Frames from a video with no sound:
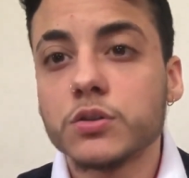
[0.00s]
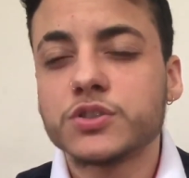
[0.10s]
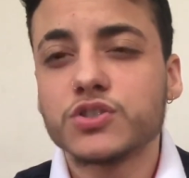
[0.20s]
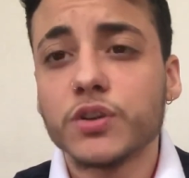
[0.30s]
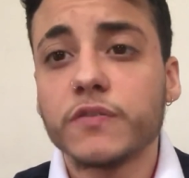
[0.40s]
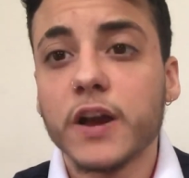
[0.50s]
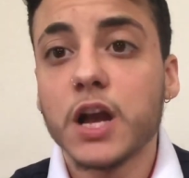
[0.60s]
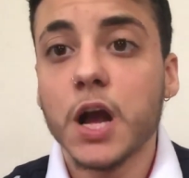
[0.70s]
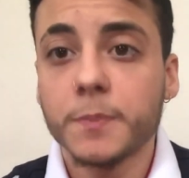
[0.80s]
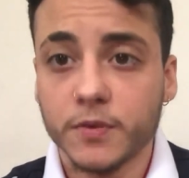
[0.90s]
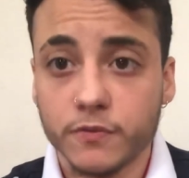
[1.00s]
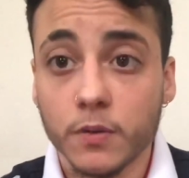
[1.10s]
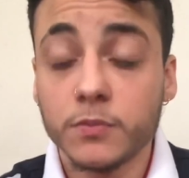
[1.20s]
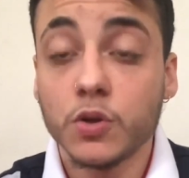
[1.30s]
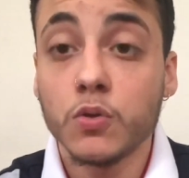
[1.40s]
certified copy
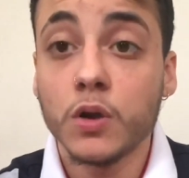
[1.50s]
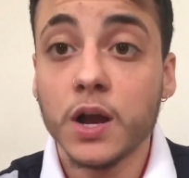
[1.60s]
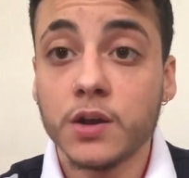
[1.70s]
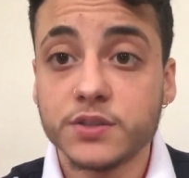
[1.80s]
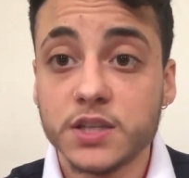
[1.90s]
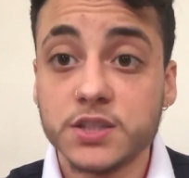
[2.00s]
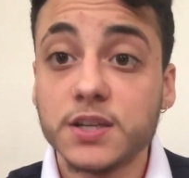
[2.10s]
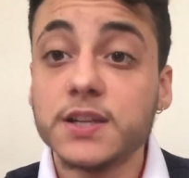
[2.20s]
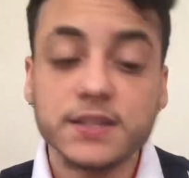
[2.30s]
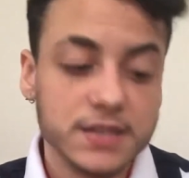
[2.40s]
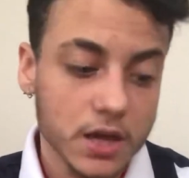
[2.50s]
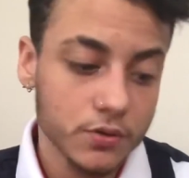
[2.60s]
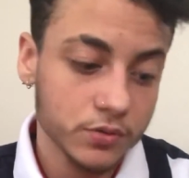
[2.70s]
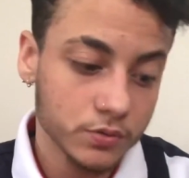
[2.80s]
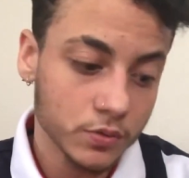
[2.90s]
from the courthouse. It's gonna
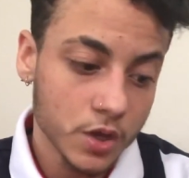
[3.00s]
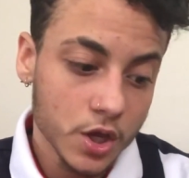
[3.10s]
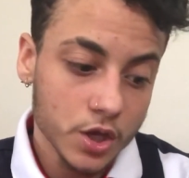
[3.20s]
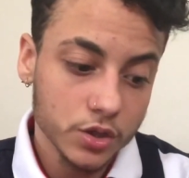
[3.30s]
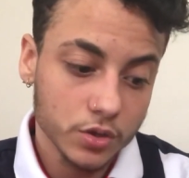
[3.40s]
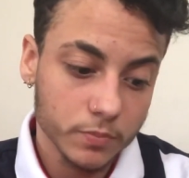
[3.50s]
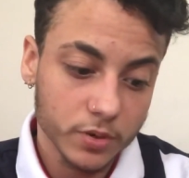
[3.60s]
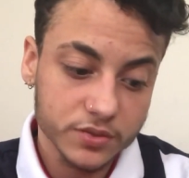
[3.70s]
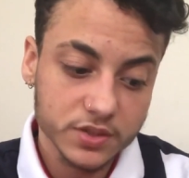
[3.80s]
tell you your birth